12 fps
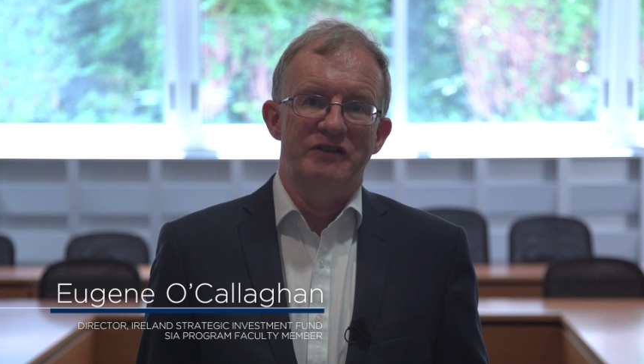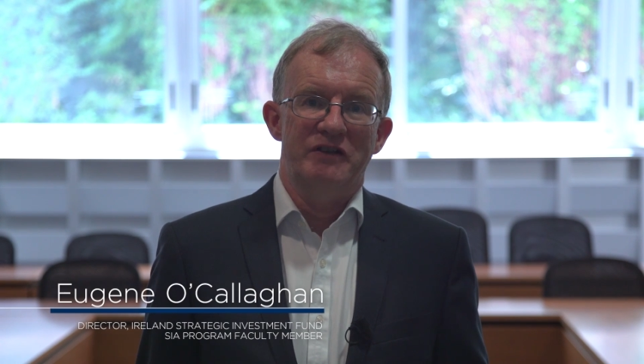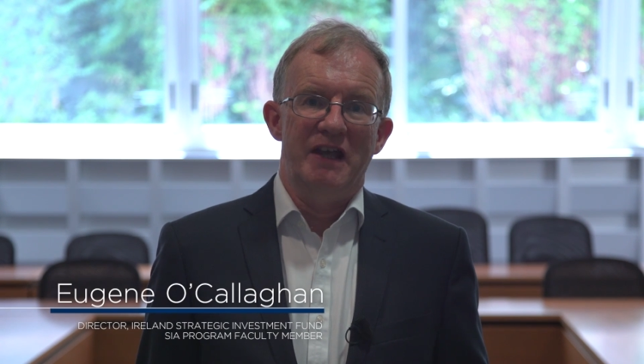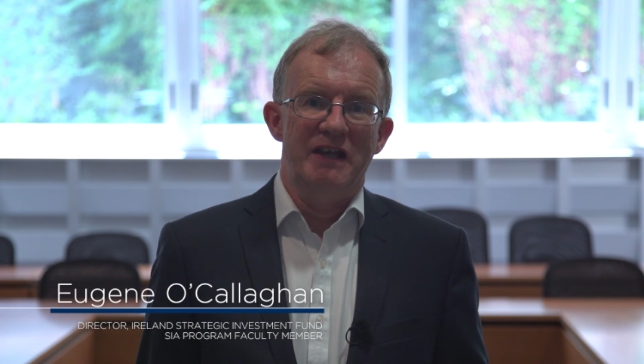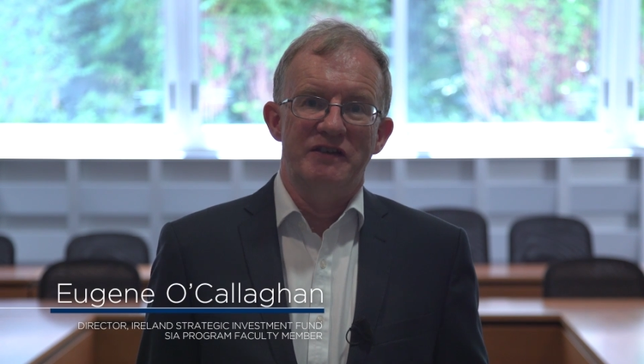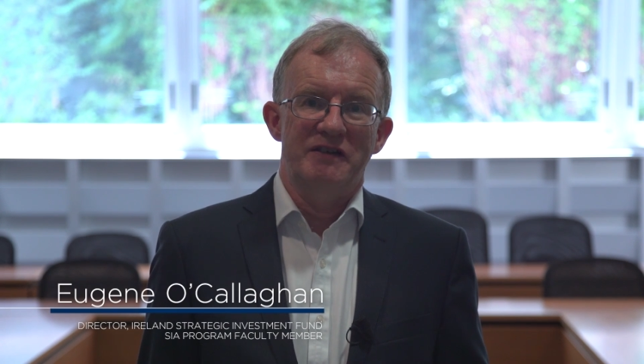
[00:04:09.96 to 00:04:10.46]

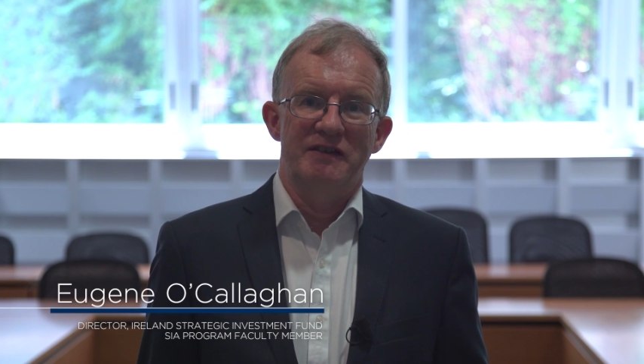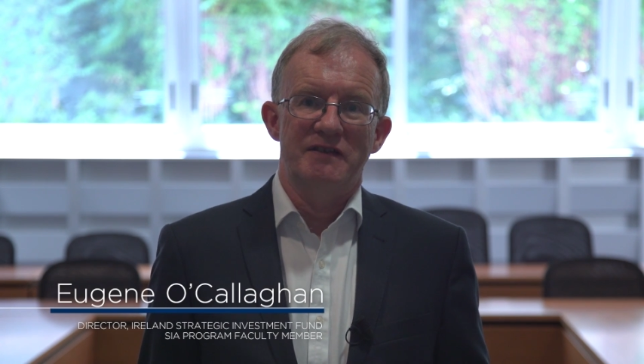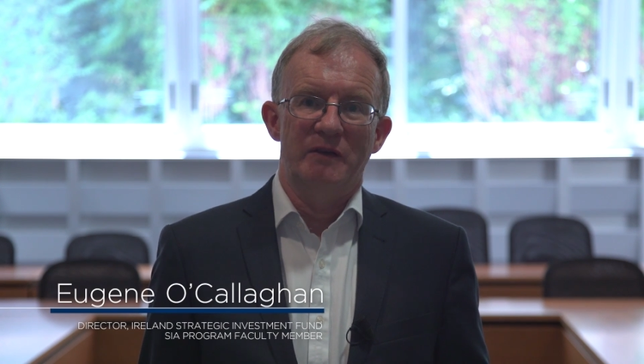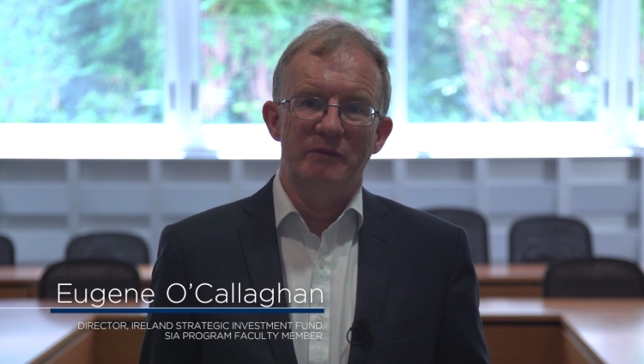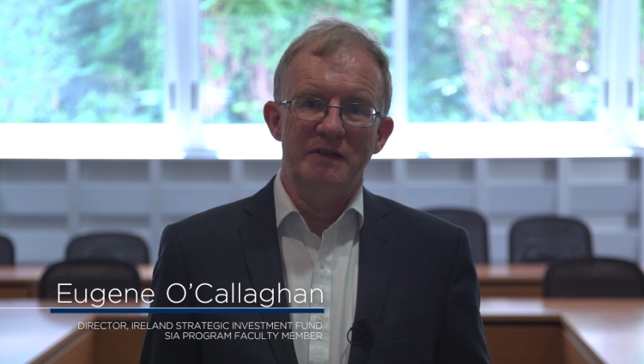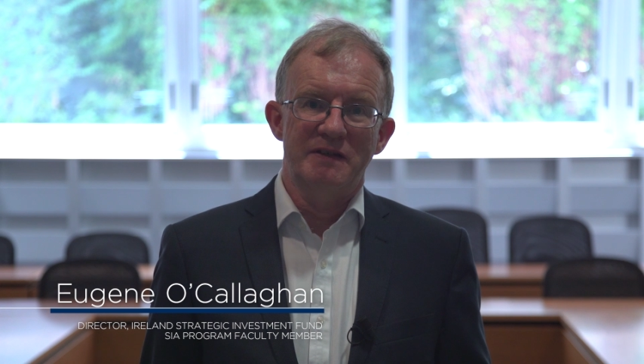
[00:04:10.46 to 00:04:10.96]
Education
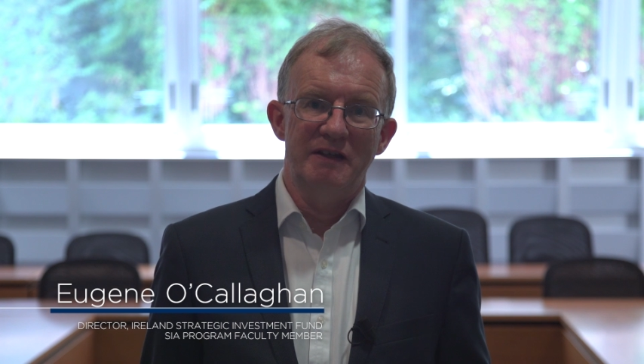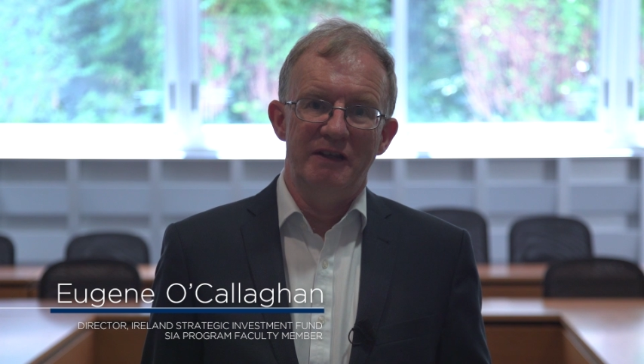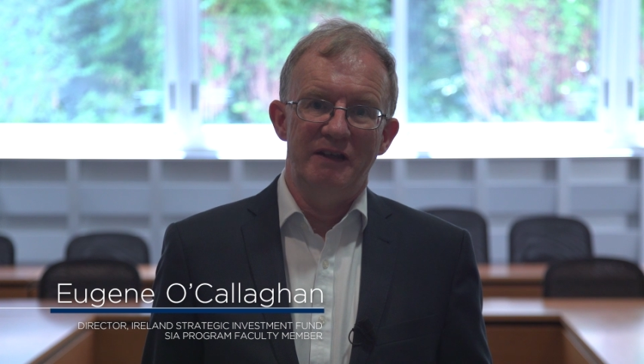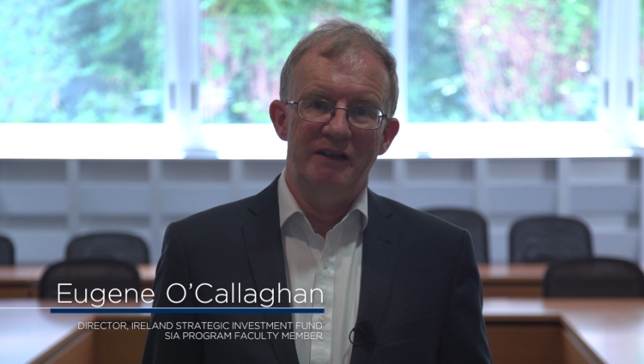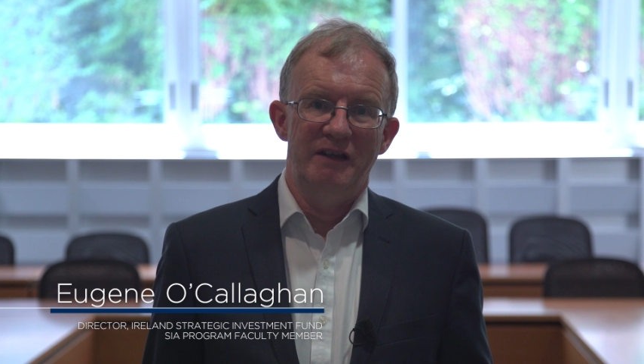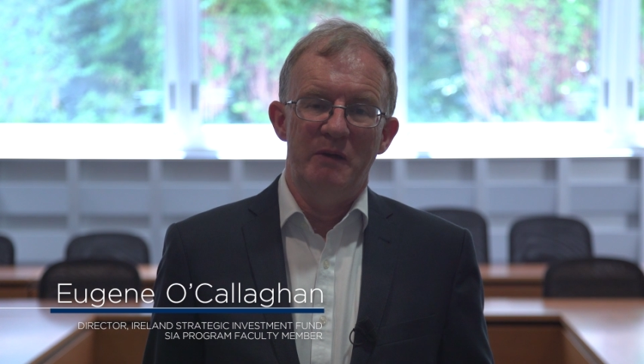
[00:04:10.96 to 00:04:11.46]
is
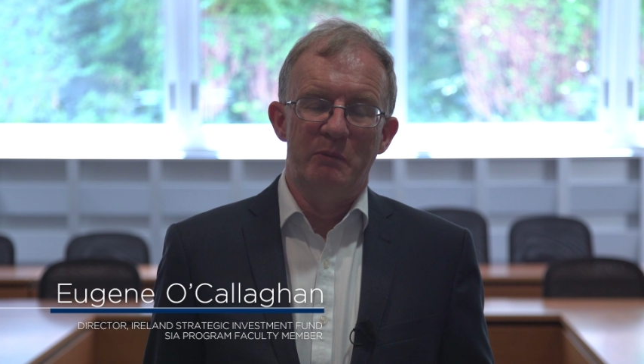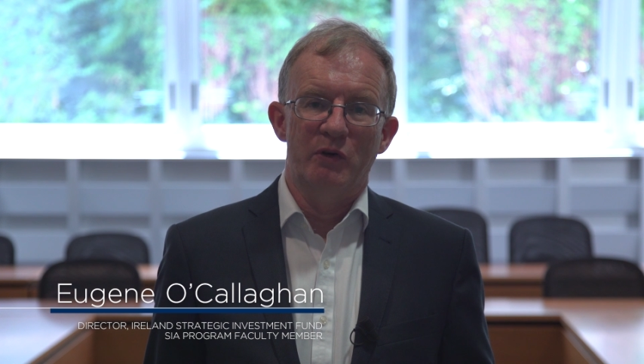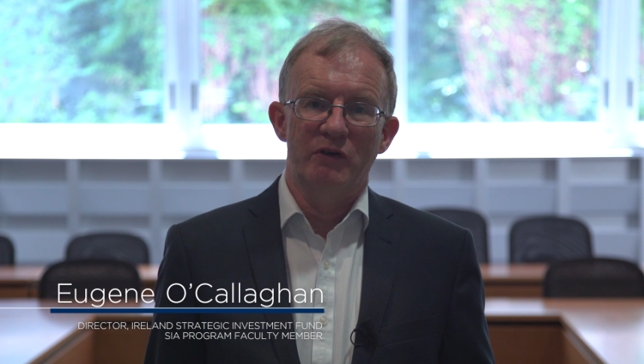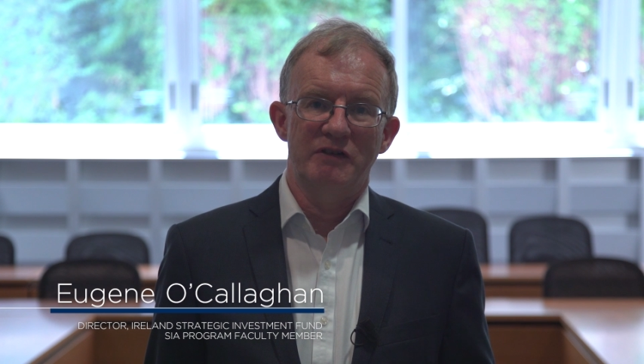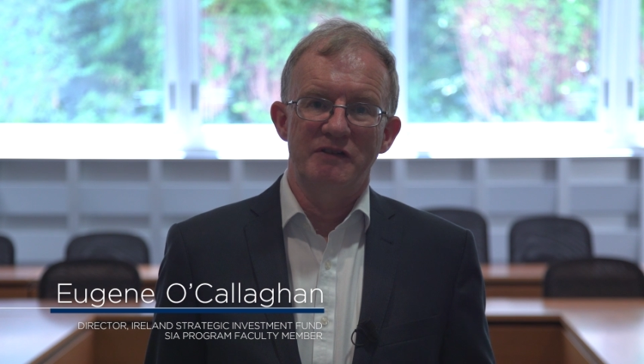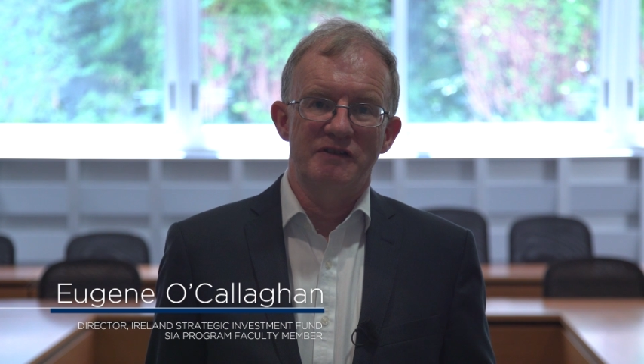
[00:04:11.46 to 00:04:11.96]
obviously
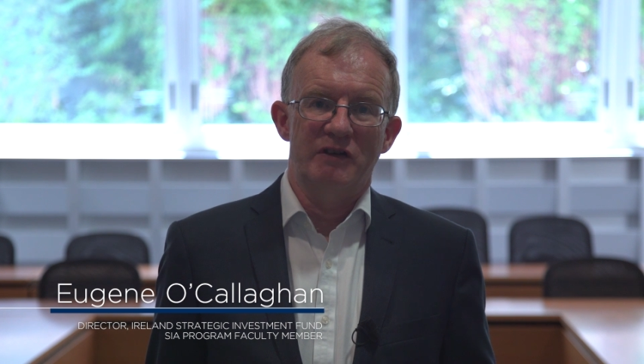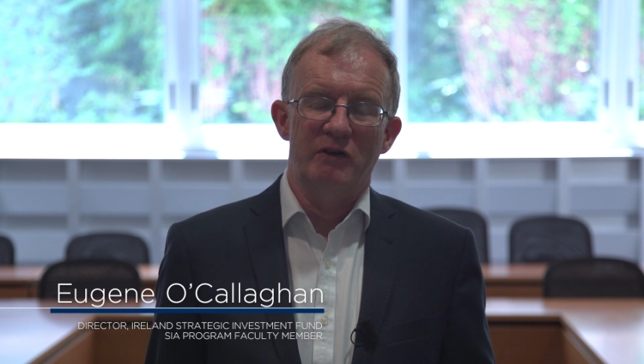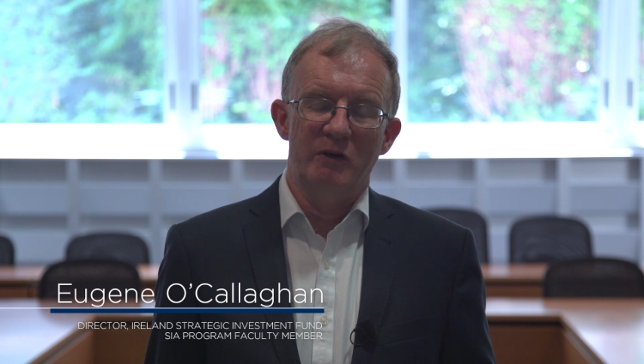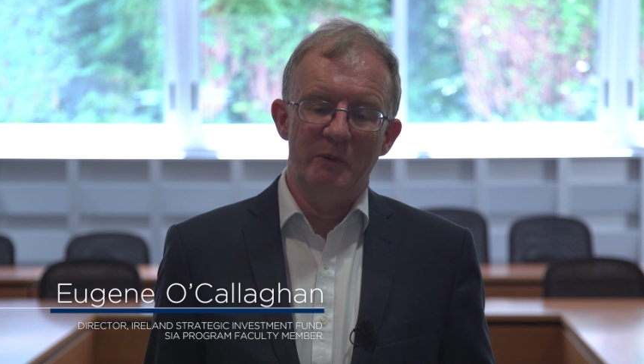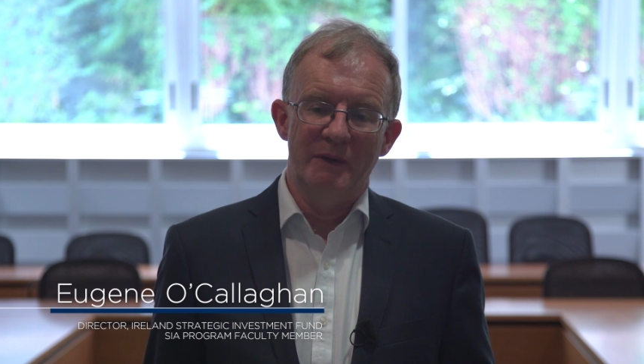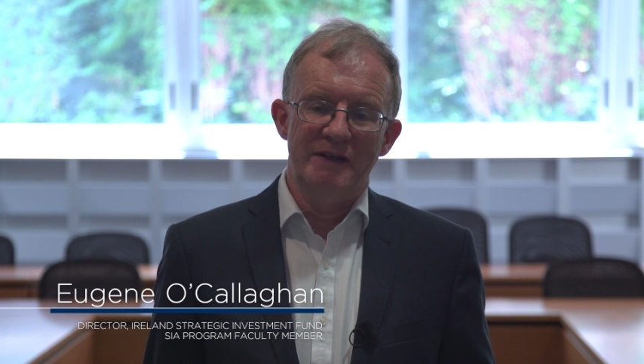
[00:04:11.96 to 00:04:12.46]
important
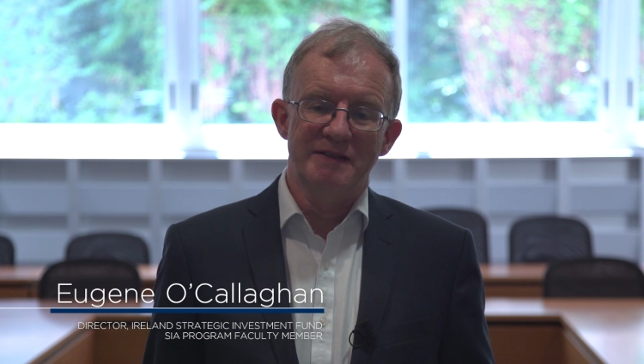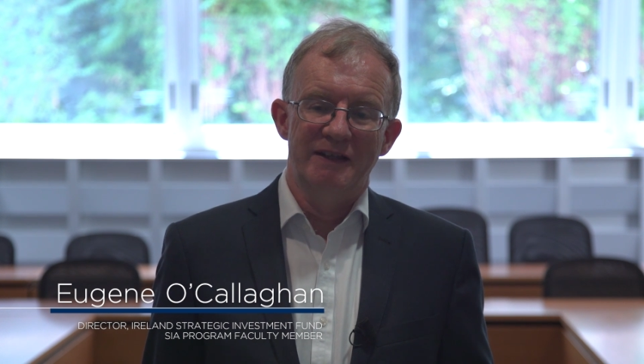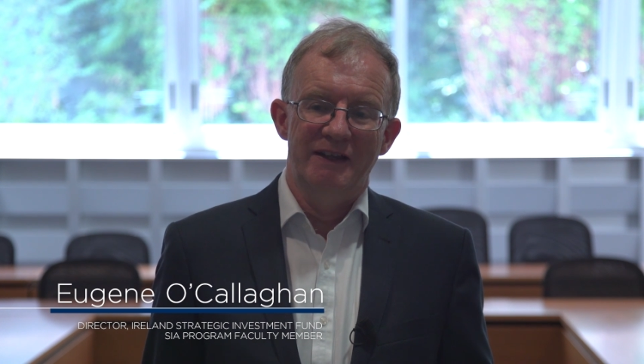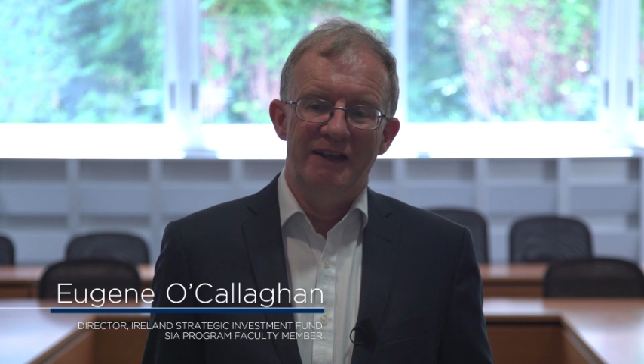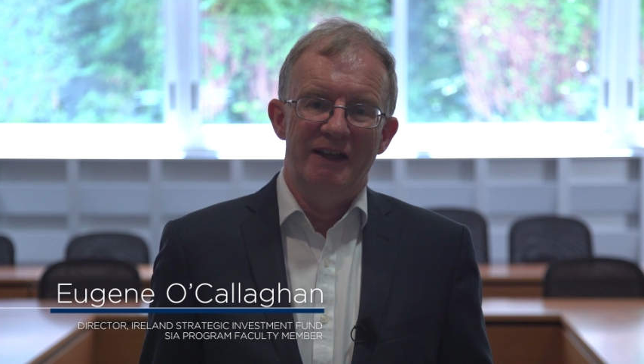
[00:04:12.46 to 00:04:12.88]
always.